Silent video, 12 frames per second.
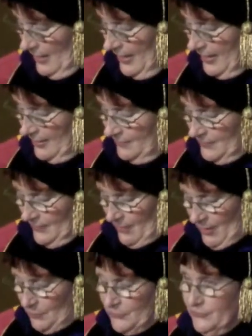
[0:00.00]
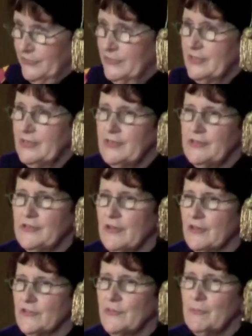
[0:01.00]
I have the opportunity to
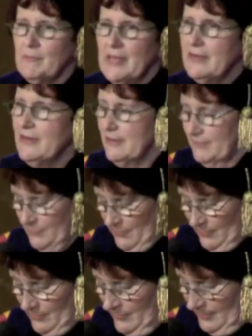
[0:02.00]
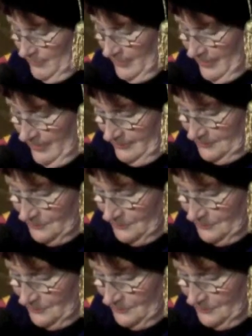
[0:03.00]
talk to many of our alumni,